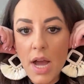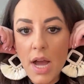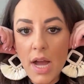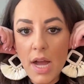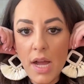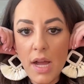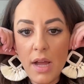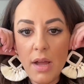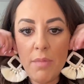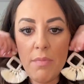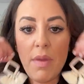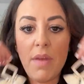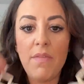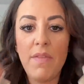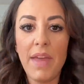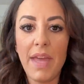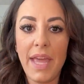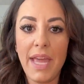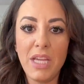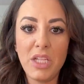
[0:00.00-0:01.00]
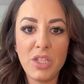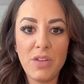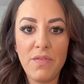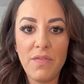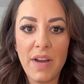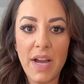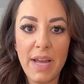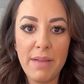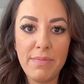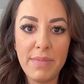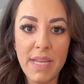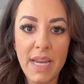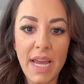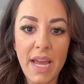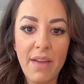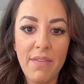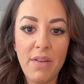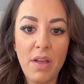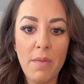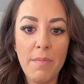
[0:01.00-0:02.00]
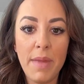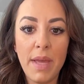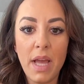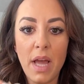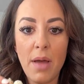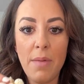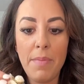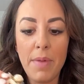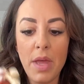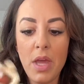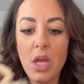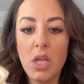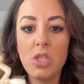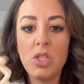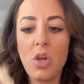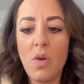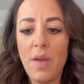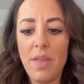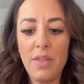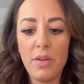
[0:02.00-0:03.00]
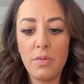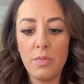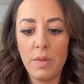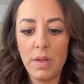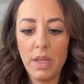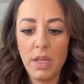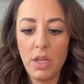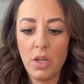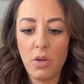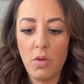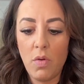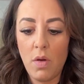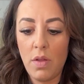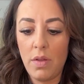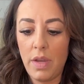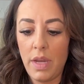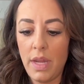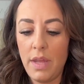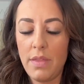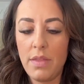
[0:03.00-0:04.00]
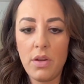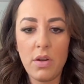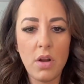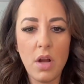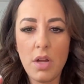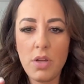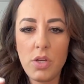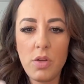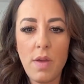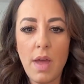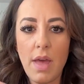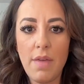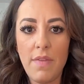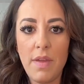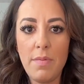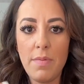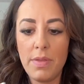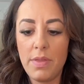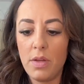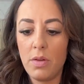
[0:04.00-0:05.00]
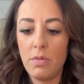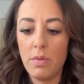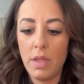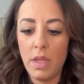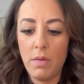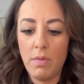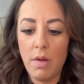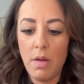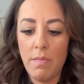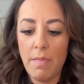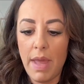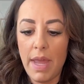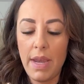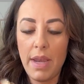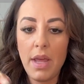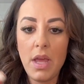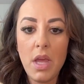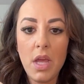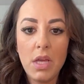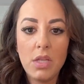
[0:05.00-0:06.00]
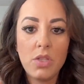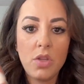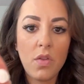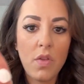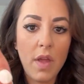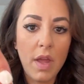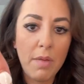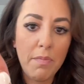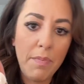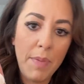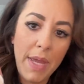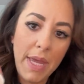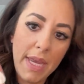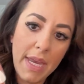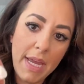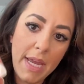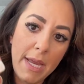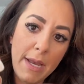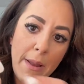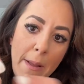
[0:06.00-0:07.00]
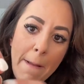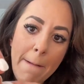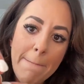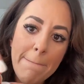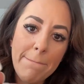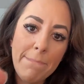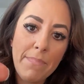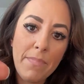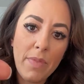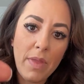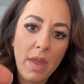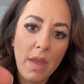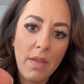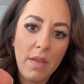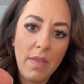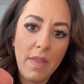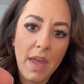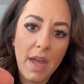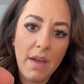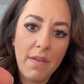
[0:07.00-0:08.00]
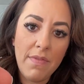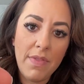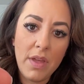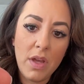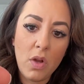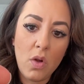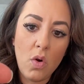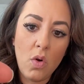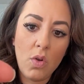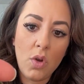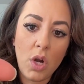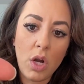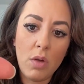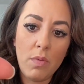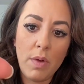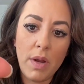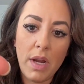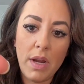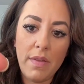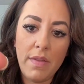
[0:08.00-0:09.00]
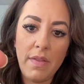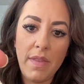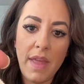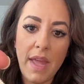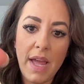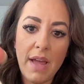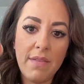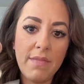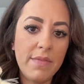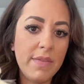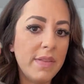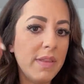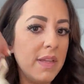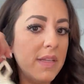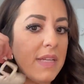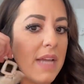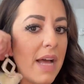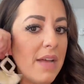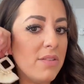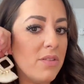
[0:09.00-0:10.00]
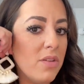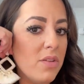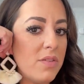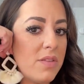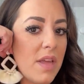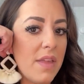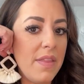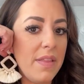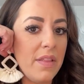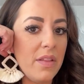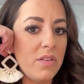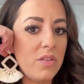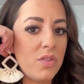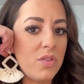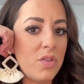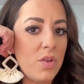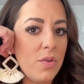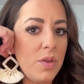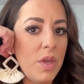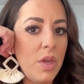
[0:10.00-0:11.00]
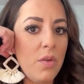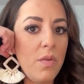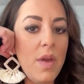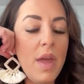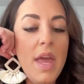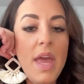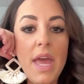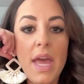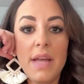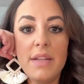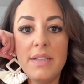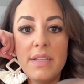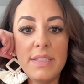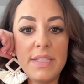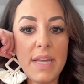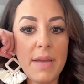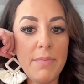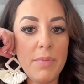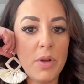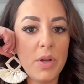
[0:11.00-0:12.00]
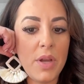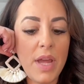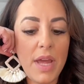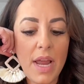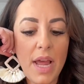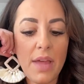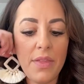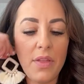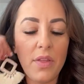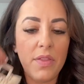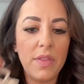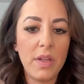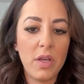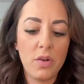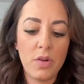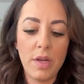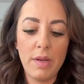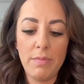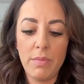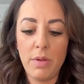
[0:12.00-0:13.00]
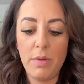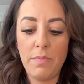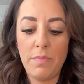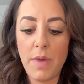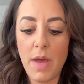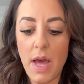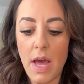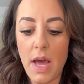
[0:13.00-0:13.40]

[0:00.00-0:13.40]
vacation vibes that I have coming up. So, and they're really good quality. They're not too heavy, but they're really well made. So like beaded, and they have the gold hardware, and then they have the tassels. I think those are so cute. And then Cyber Brunette, I thought the cream would